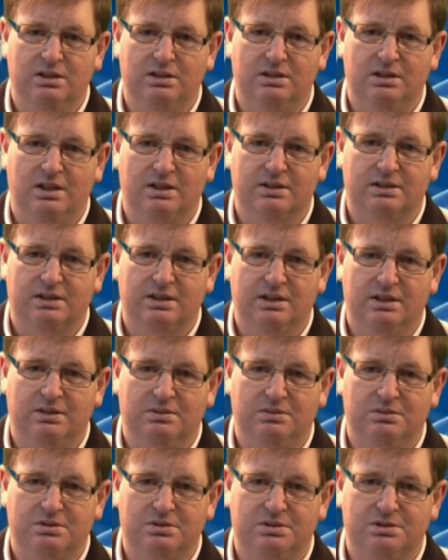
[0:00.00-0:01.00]
that
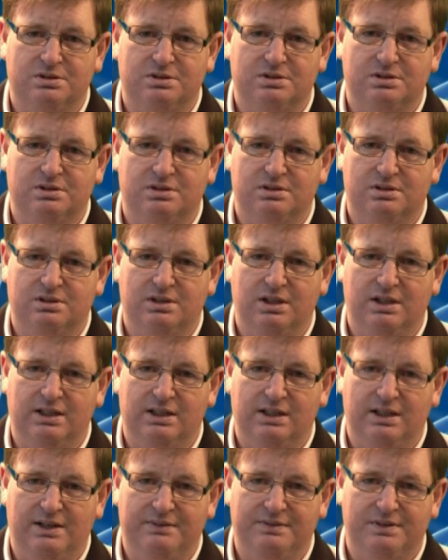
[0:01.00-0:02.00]
was
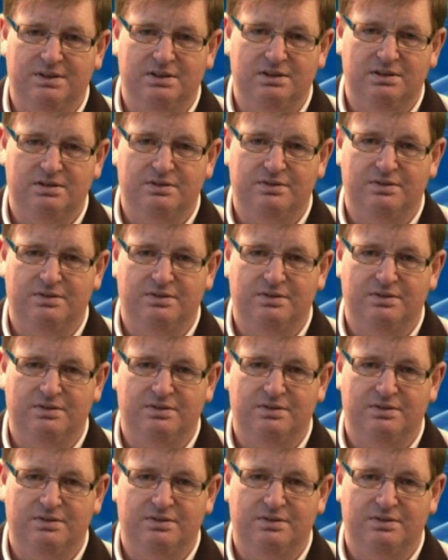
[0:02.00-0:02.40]
taking evidence